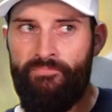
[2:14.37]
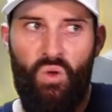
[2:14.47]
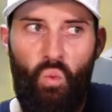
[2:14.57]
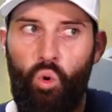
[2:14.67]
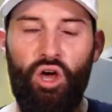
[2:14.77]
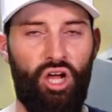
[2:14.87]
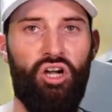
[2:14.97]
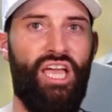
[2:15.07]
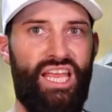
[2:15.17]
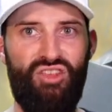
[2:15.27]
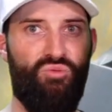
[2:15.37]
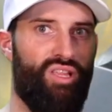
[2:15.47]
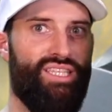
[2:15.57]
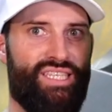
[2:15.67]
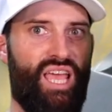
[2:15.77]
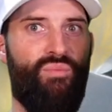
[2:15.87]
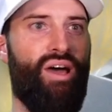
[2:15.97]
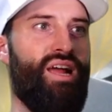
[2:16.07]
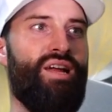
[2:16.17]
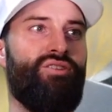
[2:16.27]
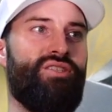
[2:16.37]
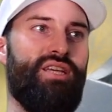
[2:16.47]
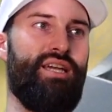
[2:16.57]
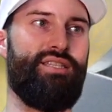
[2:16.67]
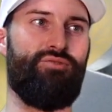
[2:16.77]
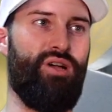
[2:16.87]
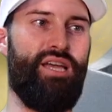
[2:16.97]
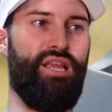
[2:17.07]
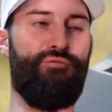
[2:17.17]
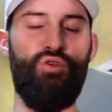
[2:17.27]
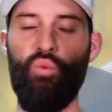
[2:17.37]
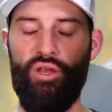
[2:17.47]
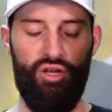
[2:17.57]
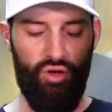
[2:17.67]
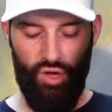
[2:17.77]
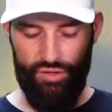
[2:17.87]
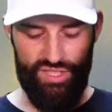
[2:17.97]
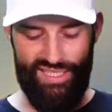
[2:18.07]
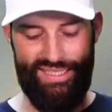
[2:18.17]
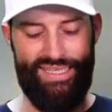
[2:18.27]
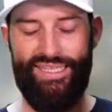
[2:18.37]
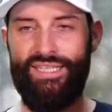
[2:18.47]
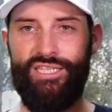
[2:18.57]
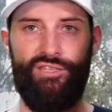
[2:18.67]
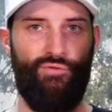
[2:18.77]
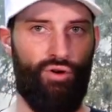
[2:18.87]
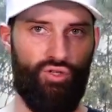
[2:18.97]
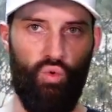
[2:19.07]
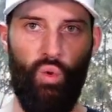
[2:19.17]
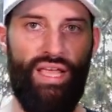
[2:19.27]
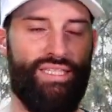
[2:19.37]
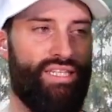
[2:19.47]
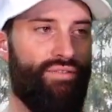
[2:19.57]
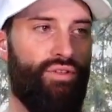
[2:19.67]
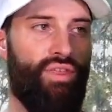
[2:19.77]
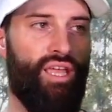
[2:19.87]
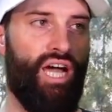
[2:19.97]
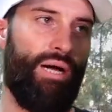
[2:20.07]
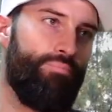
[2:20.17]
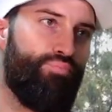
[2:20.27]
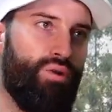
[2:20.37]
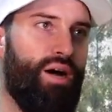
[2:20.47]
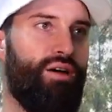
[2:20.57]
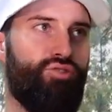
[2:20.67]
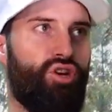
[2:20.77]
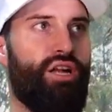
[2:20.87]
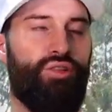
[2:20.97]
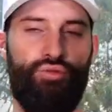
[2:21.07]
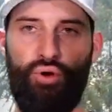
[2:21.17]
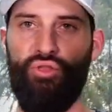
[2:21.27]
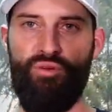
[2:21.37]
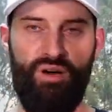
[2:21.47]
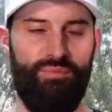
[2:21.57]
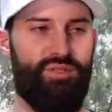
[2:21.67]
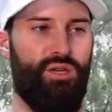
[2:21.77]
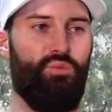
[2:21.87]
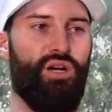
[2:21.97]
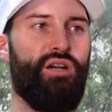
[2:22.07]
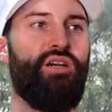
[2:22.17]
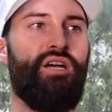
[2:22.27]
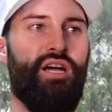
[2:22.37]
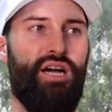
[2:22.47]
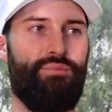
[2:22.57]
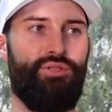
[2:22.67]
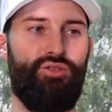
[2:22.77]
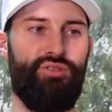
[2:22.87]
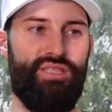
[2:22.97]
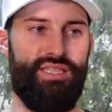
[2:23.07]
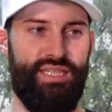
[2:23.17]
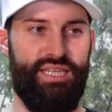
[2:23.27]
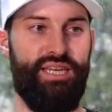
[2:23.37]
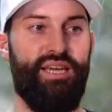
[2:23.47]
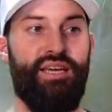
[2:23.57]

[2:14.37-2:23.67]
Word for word: what all can you really say about iron sights, right? If you want to know all the statistics as far as the weights and everything, I'll, I'll try to throw them up somewhere um, so you can see.